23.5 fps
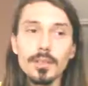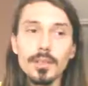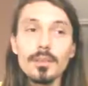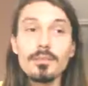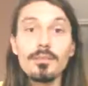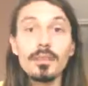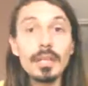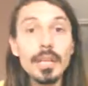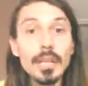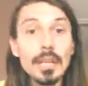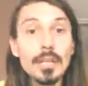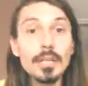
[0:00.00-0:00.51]

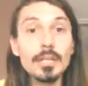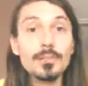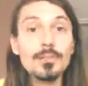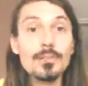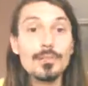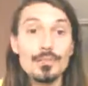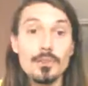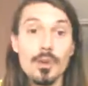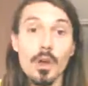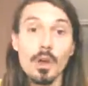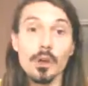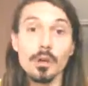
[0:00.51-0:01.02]
even in
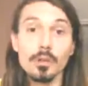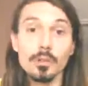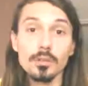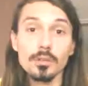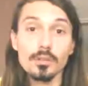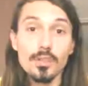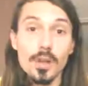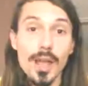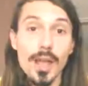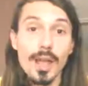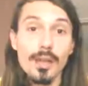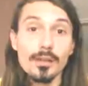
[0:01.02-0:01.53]
strong
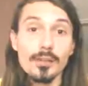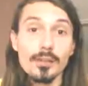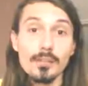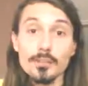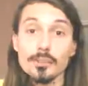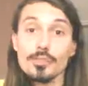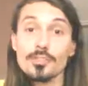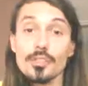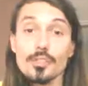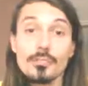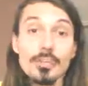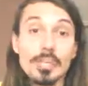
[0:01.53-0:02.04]
trials
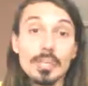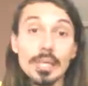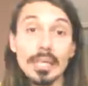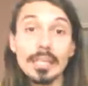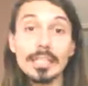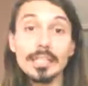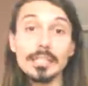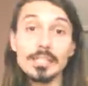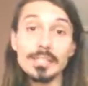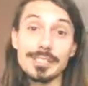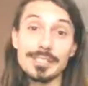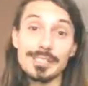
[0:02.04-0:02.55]
and
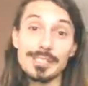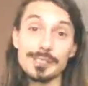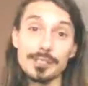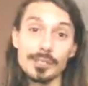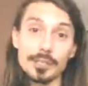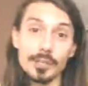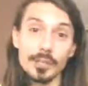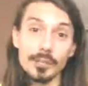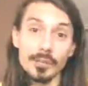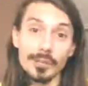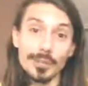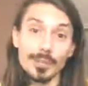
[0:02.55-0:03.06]
tribulations,
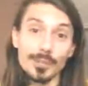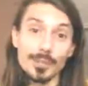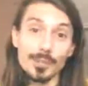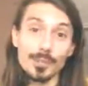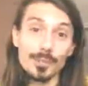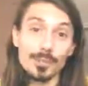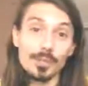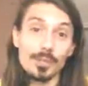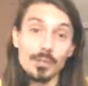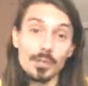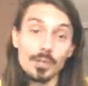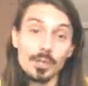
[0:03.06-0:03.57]
they're going
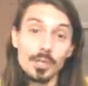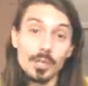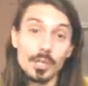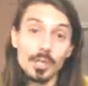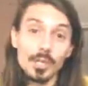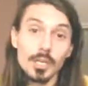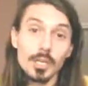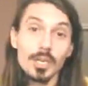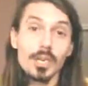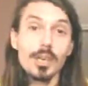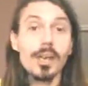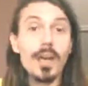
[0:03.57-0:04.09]
to
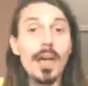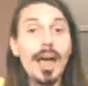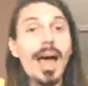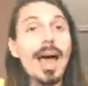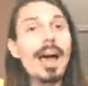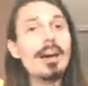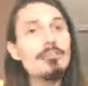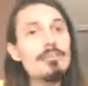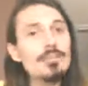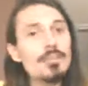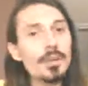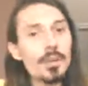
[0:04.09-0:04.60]

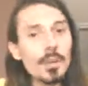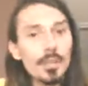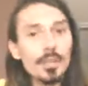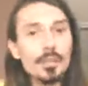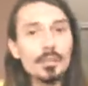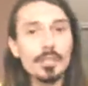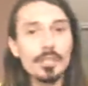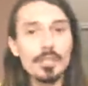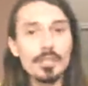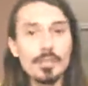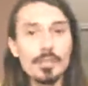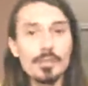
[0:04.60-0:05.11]
have the
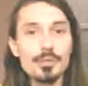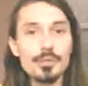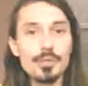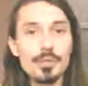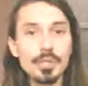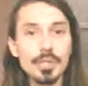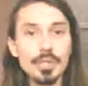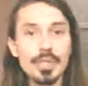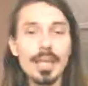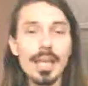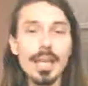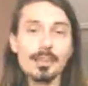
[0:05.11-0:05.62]
courage
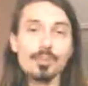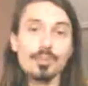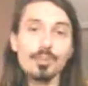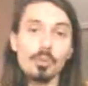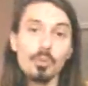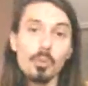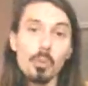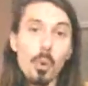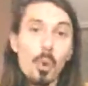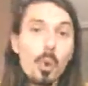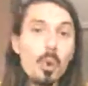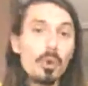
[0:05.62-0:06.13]
usually and
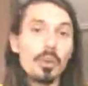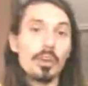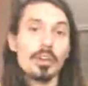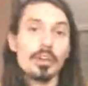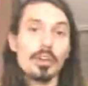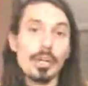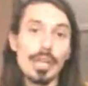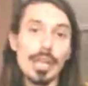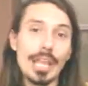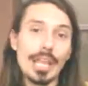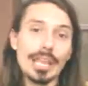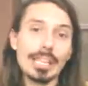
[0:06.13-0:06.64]
the
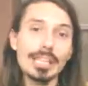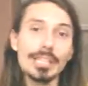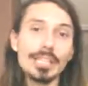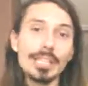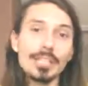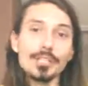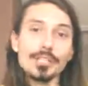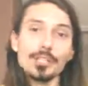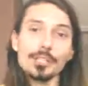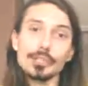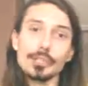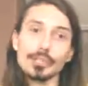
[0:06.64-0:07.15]
warrior-like
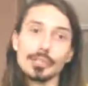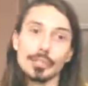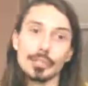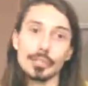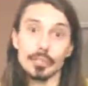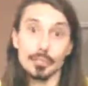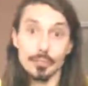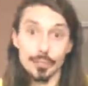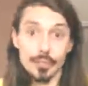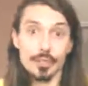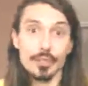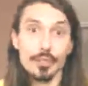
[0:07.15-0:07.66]
nature
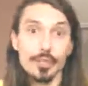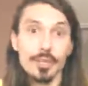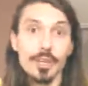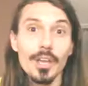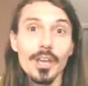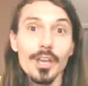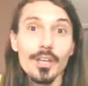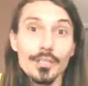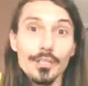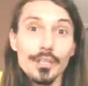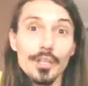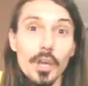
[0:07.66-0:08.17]
to
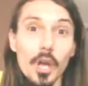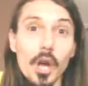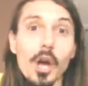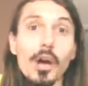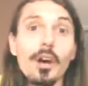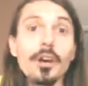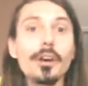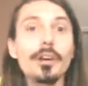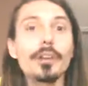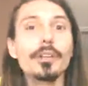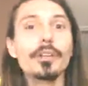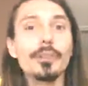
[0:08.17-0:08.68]

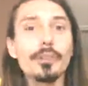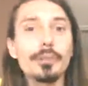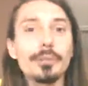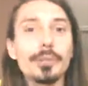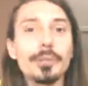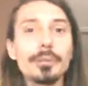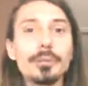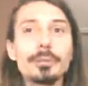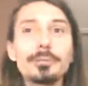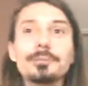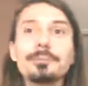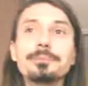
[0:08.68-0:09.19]
conquer
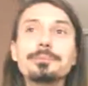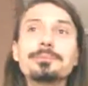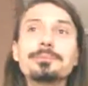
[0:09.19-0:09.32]
through.